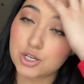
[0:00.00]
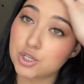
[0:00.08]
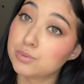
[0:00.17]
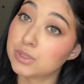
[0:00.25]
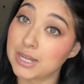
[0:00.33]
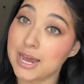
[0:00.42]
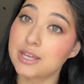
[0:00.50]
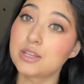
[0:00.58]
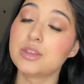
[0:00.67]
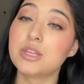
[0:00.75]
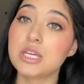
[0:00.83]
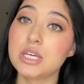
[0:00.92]
you
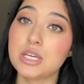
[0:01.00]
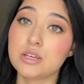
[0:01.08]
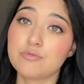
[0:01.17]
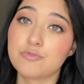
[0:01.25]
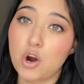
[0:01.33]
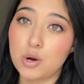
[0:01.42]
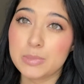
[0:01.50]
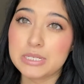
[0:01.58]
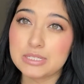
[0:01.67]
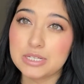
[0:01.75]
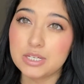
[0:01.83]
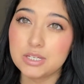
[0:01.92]
like the
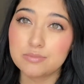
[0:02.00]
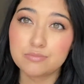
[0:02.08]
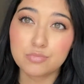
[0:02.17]
Farmacy